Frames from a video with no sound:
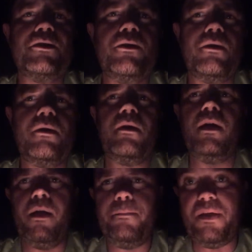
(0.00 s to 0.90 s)
Lenore.
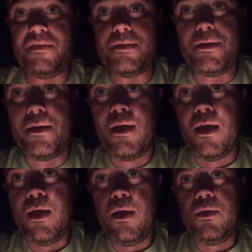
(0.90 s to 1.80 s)
Basically,
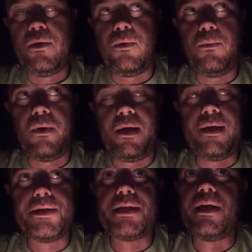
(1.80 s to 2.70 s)
you know, when I
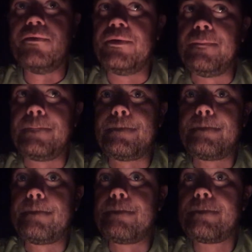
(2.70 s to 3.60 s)
get to heaven,
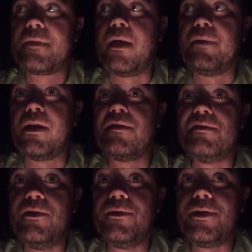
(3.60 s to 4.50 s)
am I going to
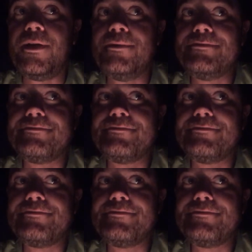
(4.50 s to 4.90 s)
see her again?